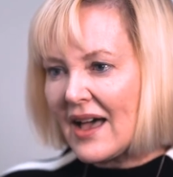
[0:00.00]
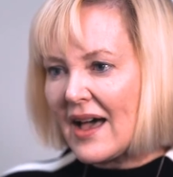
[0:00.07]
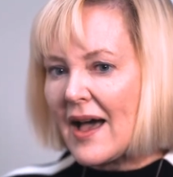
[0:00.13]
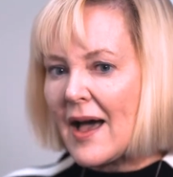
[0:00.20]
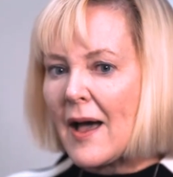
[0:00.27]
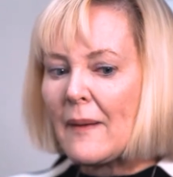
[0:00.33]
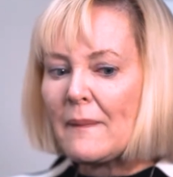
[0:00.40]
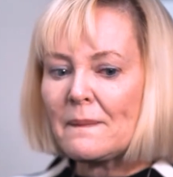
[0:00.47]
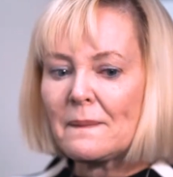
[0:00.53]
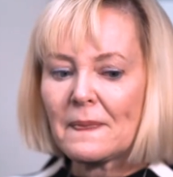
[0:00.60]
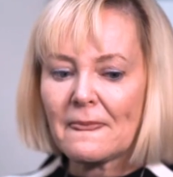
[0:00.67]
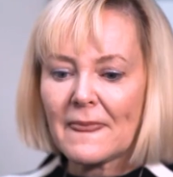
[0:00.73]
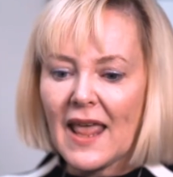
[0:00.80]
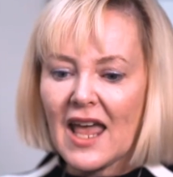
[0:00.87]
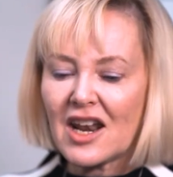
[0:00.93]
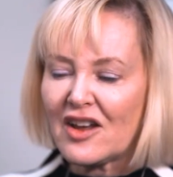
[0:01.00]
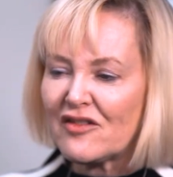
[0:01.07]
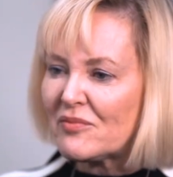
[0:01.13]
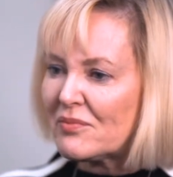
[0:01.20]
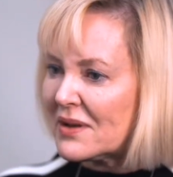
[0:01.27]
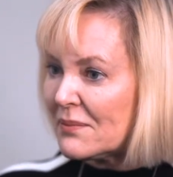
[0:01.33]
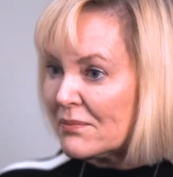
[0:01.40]
And
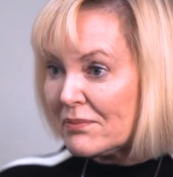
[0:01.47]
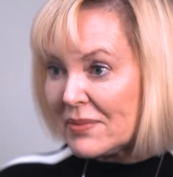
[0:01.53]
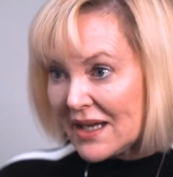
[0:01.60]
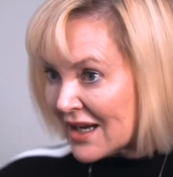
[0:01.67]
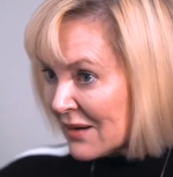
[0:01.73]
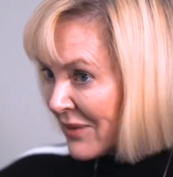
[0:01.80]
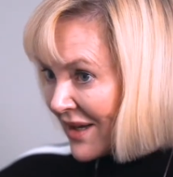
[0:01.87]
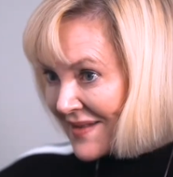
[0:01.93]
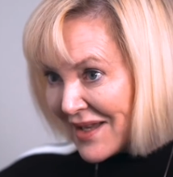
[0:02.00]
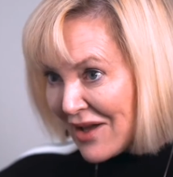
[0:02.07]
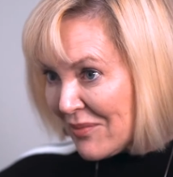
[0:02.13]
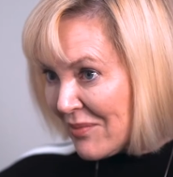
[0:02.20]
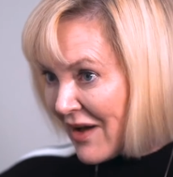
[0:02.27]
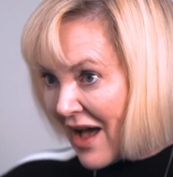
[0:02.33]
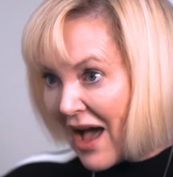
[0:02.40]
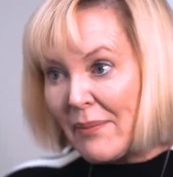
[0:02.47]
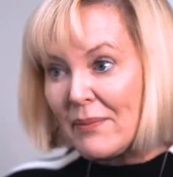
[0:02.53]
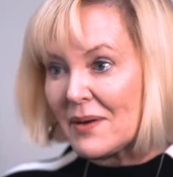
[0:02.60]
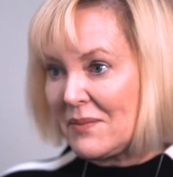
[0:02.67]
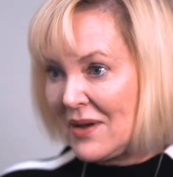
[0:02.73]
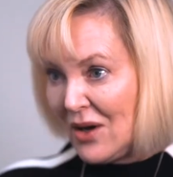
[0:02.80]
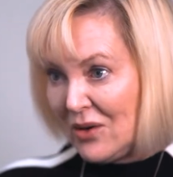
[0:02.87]
I've been beating myself up
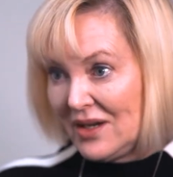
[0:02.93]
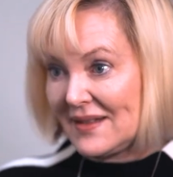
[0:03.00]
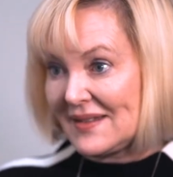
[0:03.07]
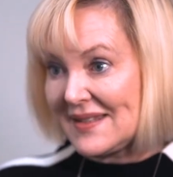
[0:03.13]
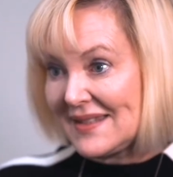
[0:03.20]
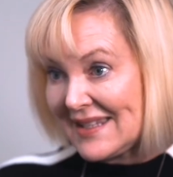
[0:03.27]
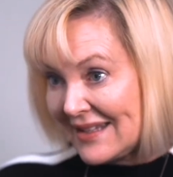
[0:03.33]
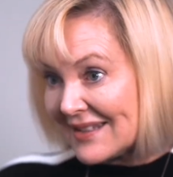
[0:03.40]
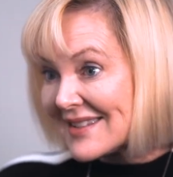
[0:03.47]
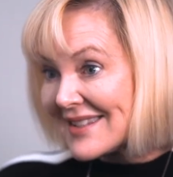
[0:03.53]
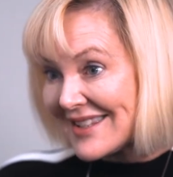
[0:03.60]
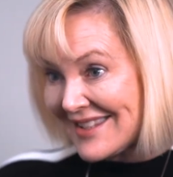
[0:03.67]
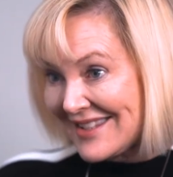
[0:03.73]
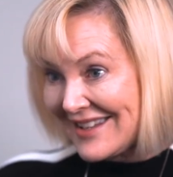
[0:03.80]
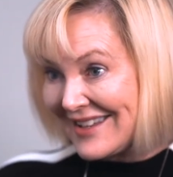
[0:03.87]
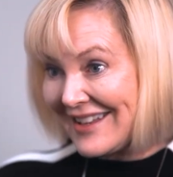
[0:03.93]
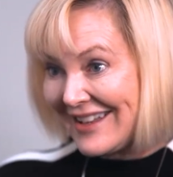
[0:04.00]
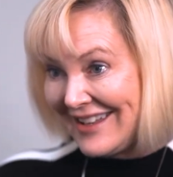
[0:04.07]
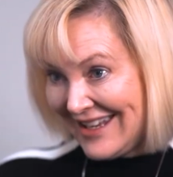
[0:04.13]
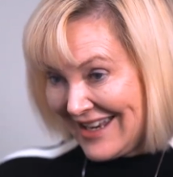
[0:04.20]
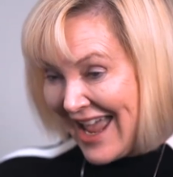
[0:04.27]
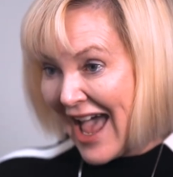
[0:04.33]
about it since
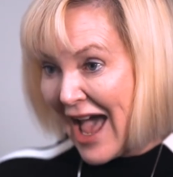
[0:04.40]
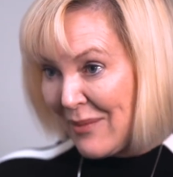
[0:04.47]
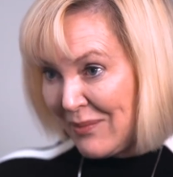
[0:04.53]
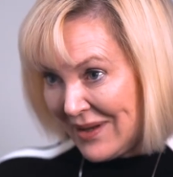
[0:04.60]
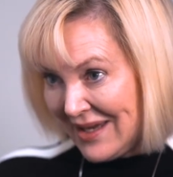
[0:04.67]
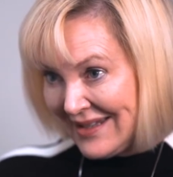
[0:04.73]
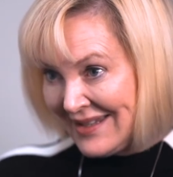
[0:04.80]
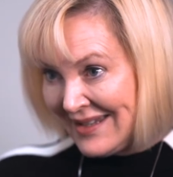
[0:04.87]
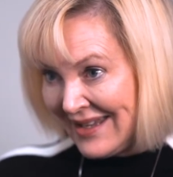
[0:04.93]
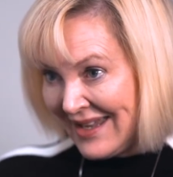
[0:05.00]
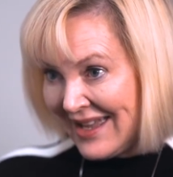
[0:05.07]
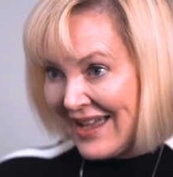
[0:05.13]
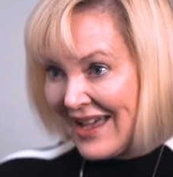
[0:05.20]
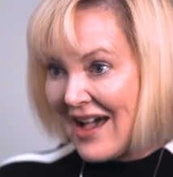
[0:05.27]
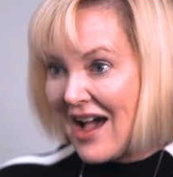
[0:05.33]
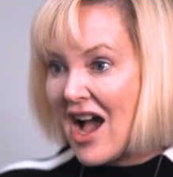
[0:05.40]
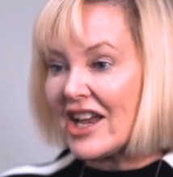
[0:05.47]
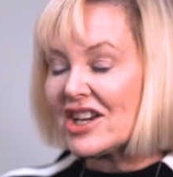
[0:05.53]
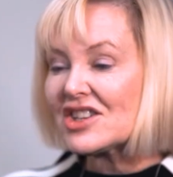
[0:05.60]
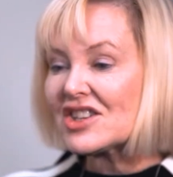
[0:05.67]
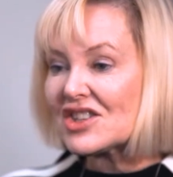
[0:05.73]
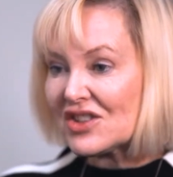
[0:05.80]
it happened. I
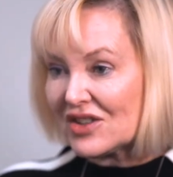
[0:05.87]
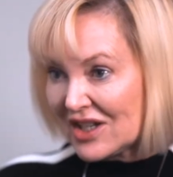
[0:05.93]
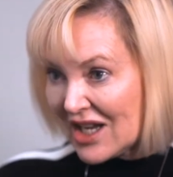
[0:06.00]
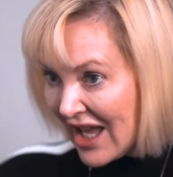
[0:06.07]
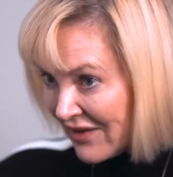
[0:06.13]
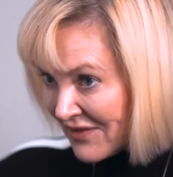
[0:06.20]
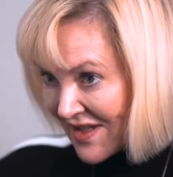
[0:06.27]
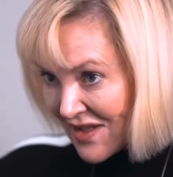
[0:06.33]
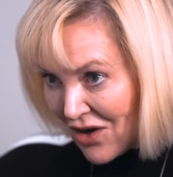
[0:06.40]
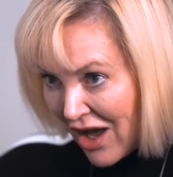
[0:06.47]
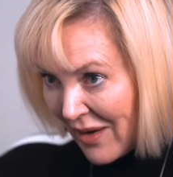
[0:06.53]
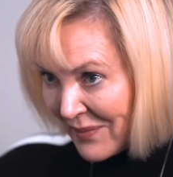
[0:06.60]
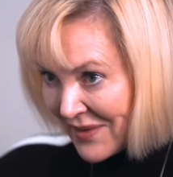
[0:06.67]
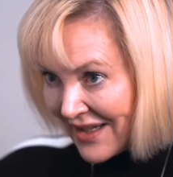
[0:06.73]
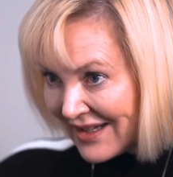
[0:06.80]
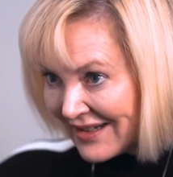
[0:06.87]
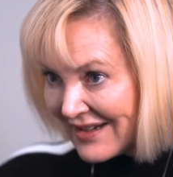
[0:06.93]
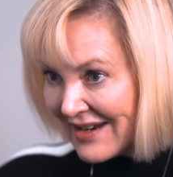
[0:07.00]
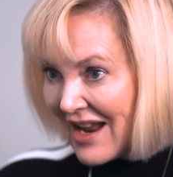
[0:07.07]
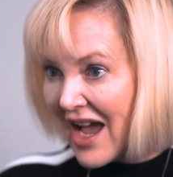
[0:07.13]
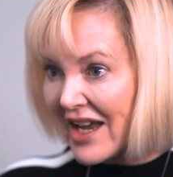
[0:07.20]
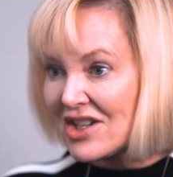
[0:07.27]
should have stopped it.
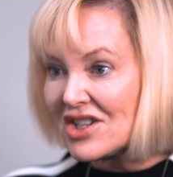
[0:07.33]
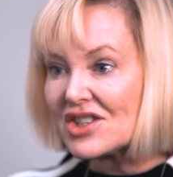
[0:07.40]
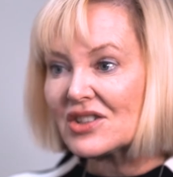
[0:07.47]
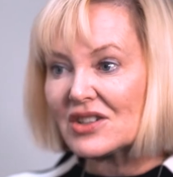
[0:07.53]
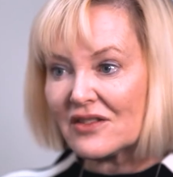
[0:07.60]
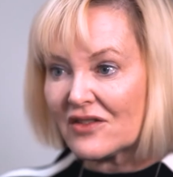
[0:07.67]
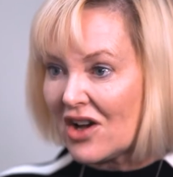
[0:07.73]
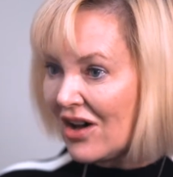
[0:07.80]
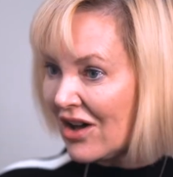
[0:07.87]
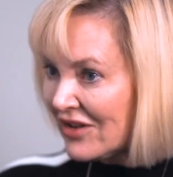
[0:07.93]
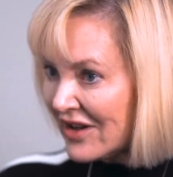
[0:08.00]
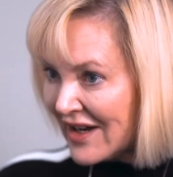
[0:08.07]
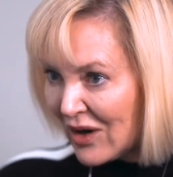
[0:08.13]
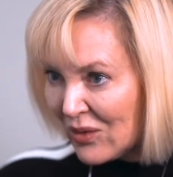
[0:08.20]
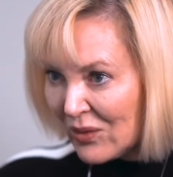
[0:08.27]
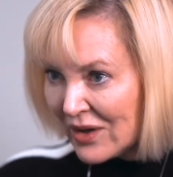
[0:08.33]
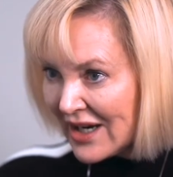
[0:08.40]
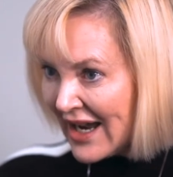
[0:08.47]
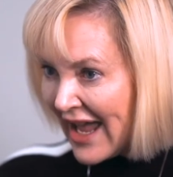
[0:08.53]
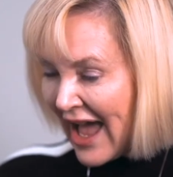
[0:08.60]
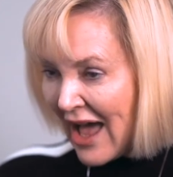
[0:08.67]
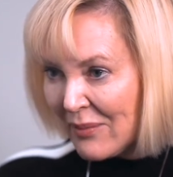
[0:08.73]
I should have called it out when
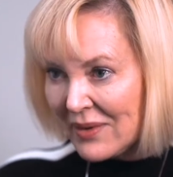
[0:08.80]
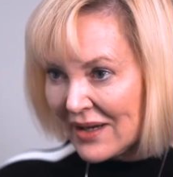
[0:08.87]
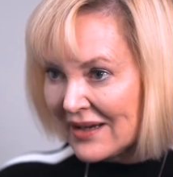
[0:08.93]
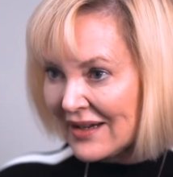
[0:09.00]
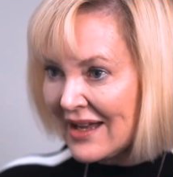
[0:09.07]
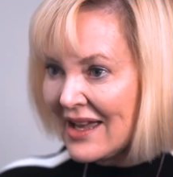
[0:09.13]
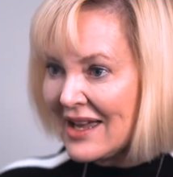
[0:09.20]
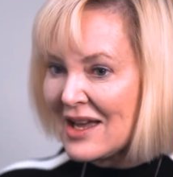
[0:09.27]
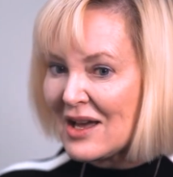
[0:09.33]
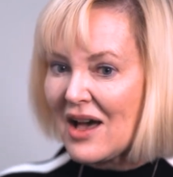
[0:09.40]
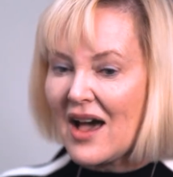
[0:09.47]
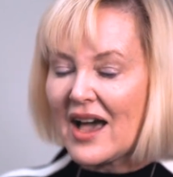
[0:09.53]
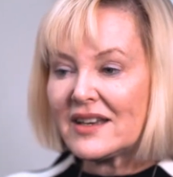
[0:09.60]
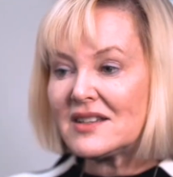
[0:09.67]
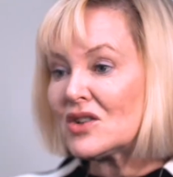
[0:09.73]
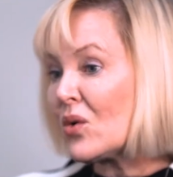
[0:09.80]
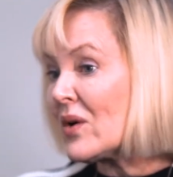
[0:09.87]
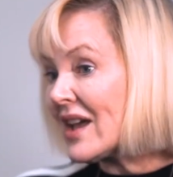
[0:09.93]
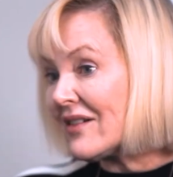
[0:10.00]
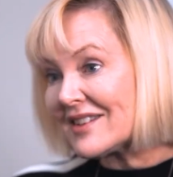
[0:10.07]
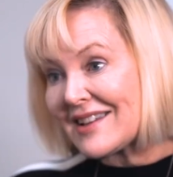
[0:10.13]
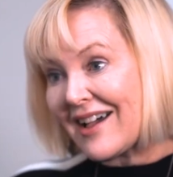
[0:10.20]
it happened. I don't
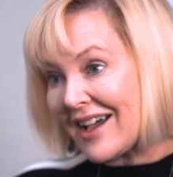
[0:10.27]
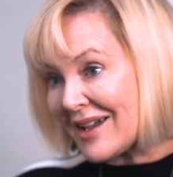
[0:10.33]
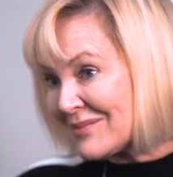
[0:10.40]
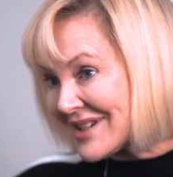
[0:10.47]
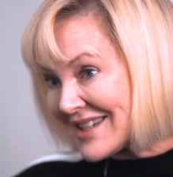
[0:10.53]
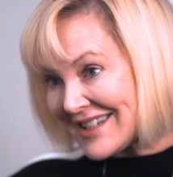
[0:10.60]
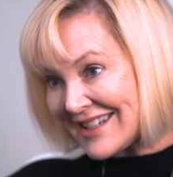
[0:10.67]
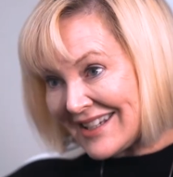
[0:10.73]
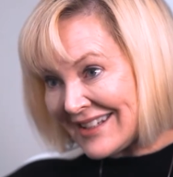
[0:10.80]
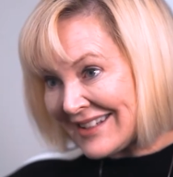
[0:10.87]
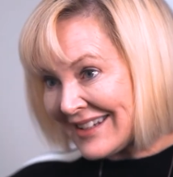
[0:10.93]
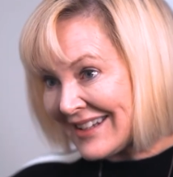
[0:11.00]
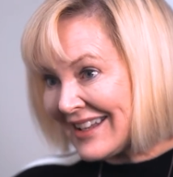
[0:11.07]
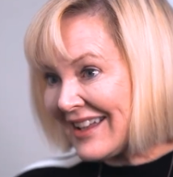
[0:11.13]
have a time machine.